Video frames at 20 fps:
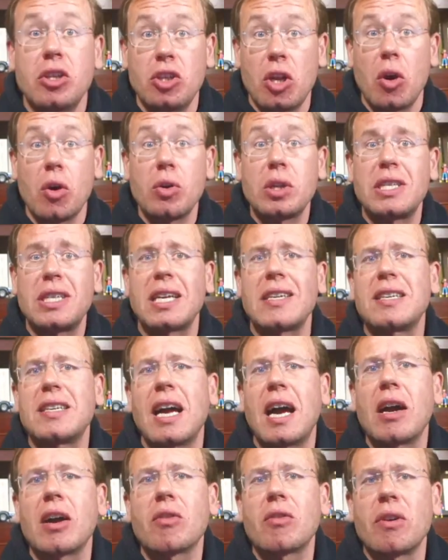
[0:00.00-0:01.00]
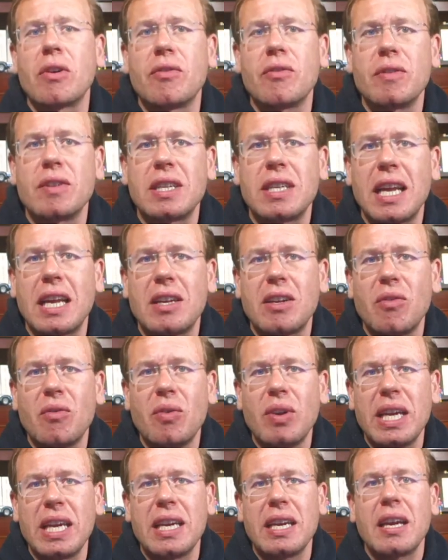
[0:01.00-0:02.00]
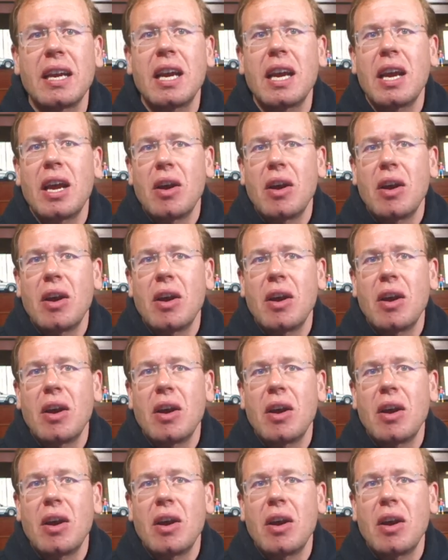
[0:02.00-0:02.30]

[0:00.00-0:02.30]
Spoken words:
Note that the algorithm that we